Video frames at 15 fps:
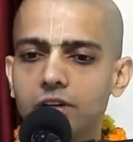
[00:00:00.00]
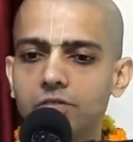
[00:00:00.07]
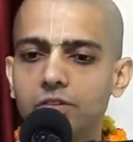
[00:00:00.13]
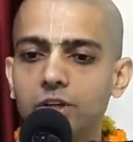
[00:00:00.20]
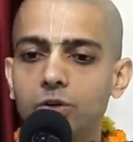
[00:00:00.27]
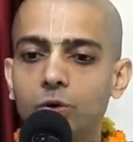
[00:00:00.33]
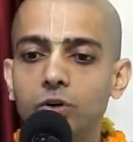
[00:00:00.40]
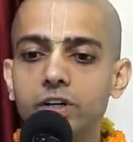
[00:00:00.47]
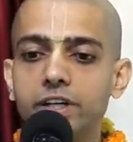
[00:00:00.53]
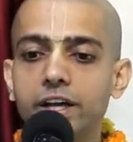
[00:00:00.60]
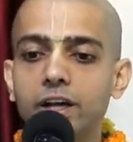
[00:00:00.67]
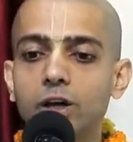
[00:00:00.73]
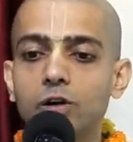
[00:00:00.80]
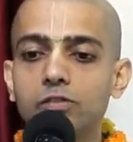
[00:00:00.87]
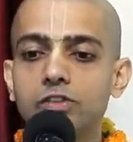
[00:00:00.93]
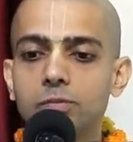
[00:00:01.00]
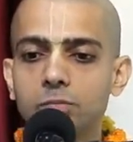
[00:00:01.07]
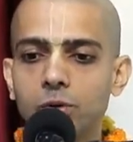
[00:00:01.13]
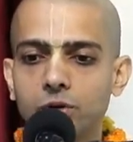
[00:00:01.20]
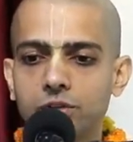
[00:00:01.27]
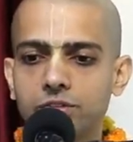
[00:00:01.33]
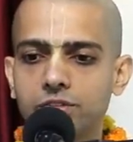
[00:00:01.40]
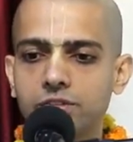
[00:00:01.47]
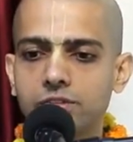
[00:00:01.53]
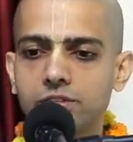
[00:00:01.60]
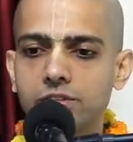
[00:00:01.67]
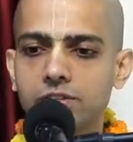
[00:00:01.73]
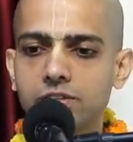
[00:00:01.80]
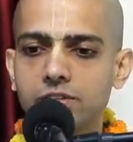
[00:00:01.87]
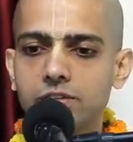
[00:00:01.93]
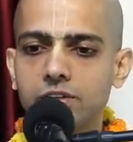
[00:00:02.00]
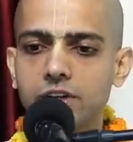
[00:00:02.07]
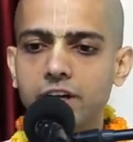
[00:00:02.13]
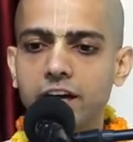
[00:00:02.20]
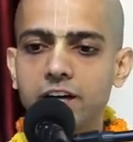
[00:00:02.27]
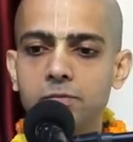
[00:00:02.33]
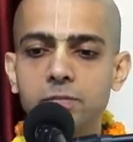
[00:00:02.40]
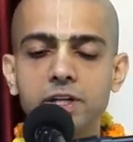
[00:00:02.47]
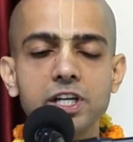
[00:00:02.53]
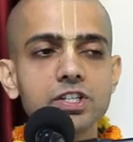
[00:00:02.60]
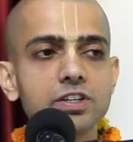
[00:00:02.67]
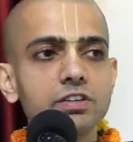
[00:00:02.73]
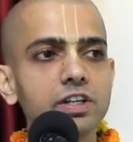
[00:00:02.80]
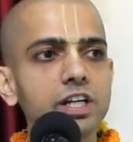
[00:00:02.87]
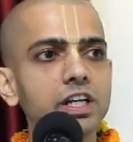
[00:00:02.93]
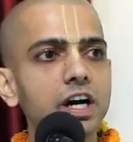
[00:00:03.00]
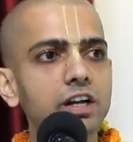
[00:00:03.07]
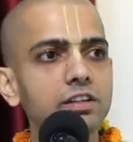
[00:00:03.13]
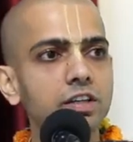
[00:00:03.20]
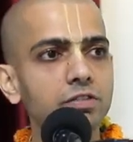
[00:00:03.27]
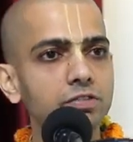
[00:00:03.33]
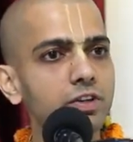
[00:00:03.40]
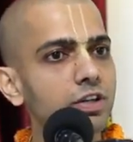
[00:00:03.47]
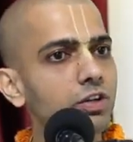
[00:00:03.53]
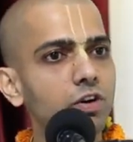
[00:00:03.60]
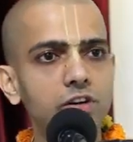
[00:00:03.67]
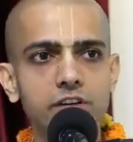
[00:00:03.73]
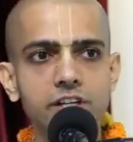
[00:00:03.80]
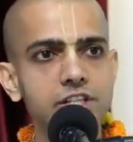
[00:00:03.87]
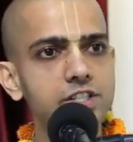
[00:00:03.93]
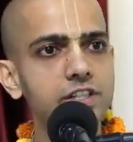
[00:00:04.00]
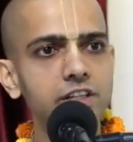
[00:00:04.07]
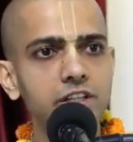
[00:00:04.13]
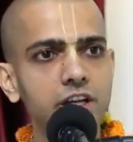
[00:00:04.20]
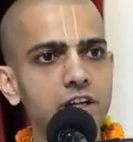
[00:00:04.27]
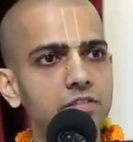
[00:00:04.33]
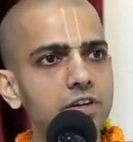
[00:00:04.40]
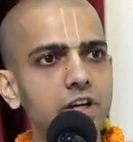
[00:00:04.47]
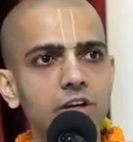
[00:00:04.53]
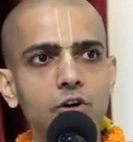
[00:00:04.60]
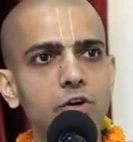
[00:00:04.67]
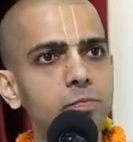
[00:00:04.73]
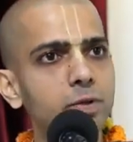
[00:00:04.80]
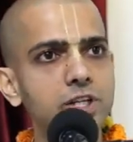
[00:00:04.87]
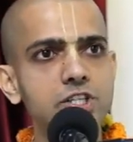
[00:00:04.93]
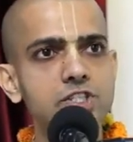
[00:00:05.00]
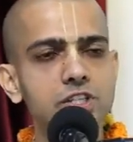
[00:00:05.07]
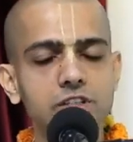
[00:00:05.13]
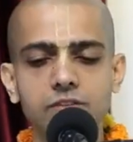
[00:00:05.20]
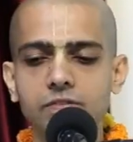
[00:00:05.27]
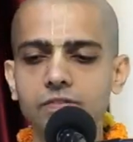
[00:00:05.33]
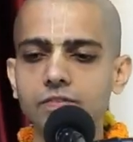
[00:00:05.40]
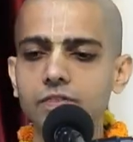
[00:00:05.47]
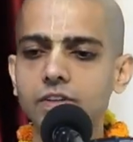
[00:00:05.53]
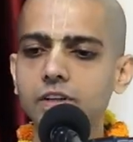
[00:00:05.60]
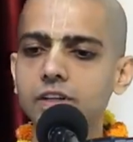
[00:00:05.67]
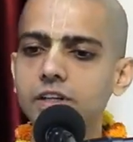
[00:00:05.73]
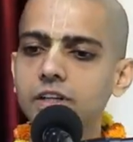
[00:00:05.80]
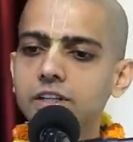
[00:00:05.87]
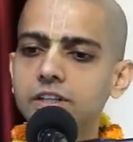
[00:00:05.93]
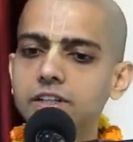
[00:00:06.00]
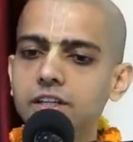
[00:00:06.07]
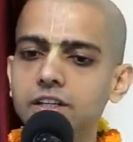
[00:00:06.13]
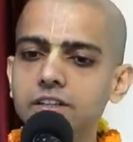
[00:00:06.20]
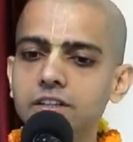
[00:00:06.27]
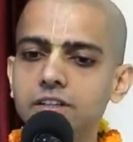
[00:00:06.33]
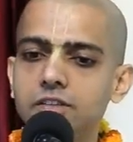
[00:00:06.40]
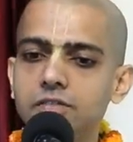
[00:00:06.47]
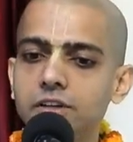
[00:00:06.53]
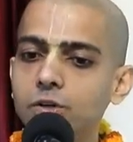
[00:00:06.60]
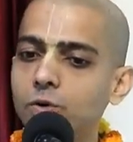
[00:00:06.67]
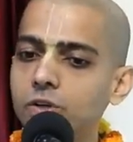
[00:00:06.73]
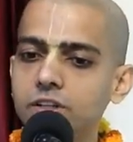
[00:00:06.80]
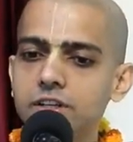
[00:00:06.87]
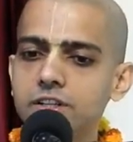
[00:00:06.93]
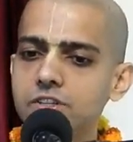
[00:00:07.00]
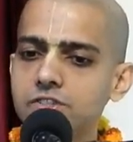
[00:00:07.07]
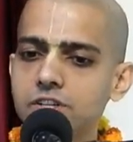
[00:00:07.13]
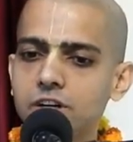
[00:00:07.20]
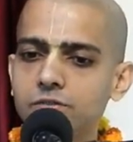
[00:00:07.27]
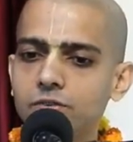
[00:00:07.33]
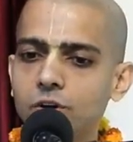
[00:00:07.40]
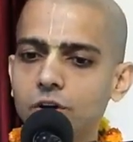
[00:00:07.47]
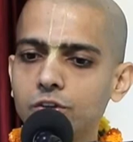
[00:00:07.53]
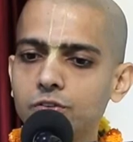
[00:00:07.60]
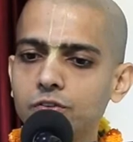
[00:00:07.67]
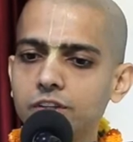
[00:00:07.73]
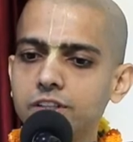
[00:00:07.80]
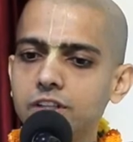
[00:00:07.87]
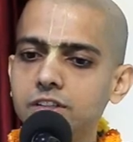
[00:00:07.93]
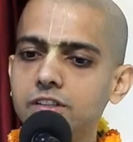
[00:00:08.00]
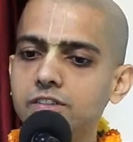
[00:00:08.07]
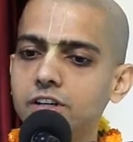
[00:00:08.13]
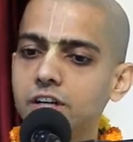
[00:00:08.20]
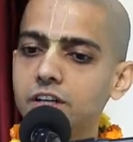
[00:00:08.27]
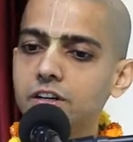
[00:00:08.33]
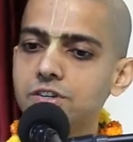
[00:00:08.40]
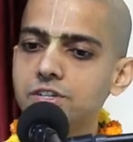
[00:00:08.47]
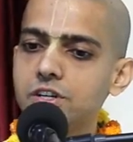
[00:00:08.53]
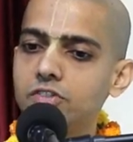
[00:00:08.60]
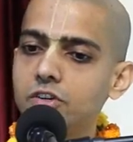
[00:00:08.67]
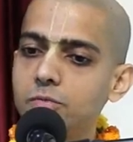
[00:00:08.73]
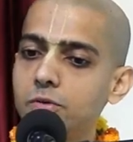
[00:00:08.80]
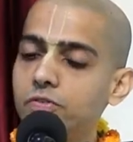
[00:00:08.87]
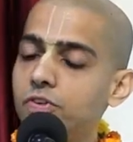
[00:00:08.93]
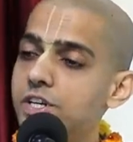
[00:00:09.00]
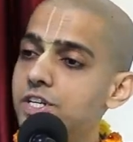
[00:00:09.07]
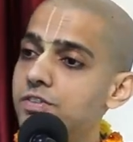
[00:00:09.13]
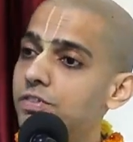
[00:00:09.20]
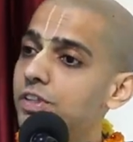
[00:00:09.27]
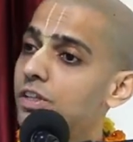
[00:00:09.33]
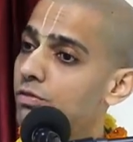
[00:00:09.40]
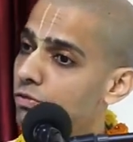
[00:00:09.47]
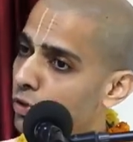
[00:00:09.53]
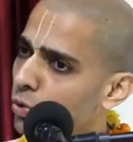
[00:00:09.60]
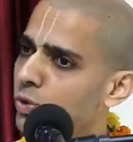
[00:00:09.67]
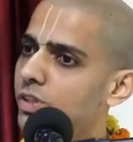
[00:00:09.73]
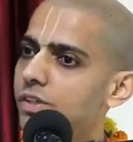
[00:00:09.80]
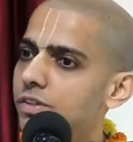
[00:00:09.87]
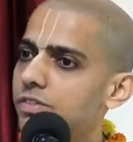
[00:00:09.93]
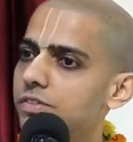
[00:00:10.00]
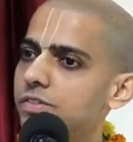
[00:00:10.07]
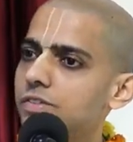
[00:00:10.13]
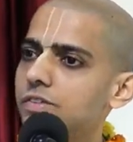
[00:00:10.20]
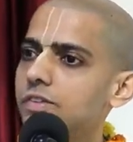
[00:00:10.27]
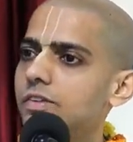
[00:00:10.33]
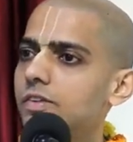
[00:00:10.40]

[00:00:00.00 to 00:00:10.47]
we don't take care of the books and preach and read ours, if we are not reading and we are not preaching, then we don't understand philosophy, then this Hare Krishna will be finished within few years.